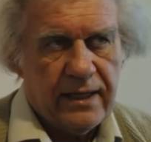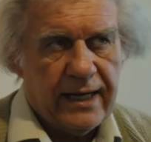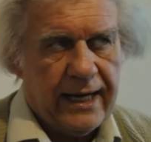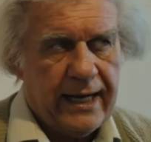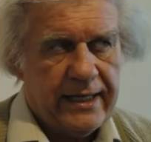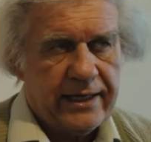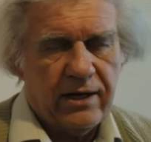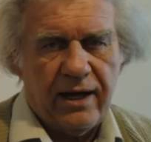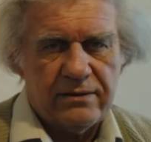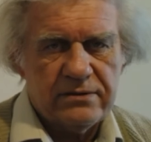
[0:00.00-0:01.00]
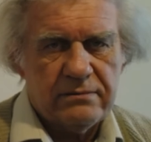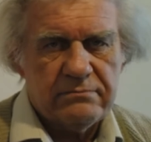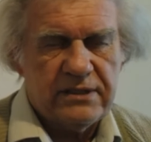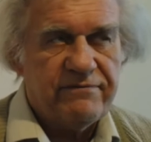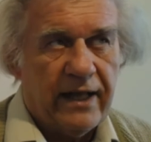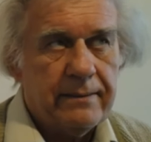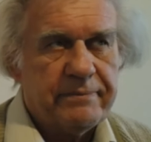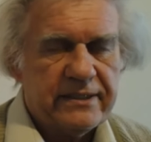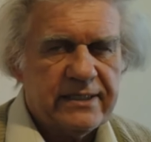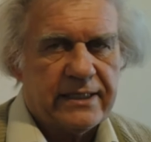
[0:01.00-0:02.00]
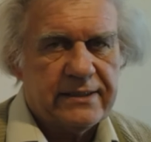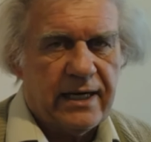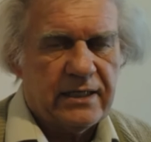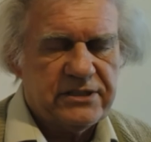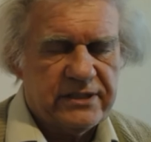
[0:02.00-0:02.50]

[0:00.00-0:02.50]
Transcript: and they call developing technology,